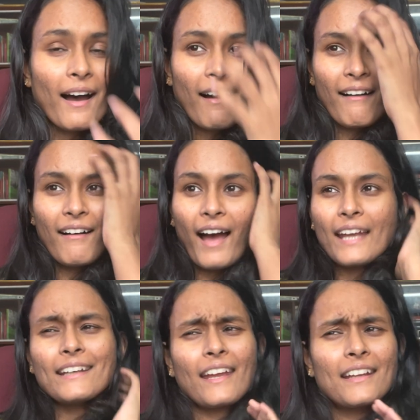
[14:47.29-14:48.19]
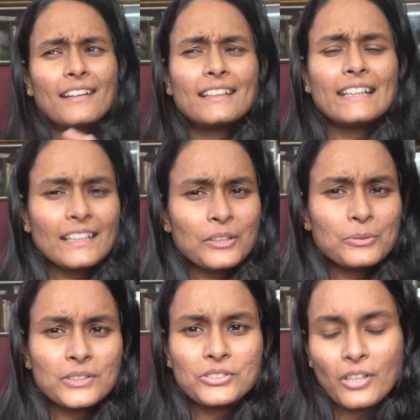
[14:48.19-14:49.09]
I really
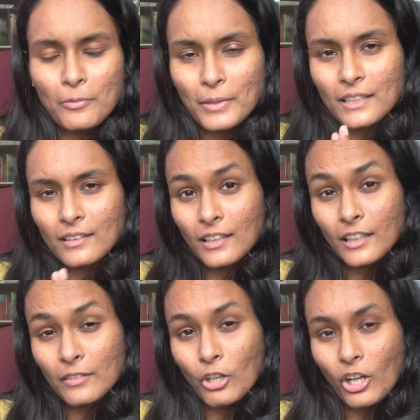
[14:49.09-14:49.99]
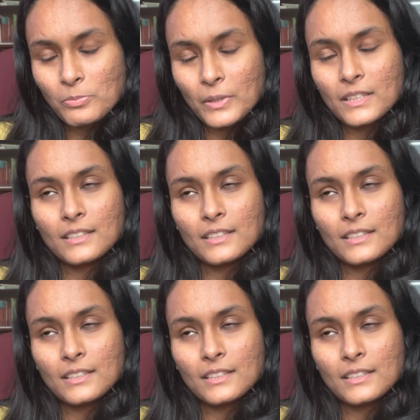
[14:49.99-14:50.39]
do enjoy making reading vlogs because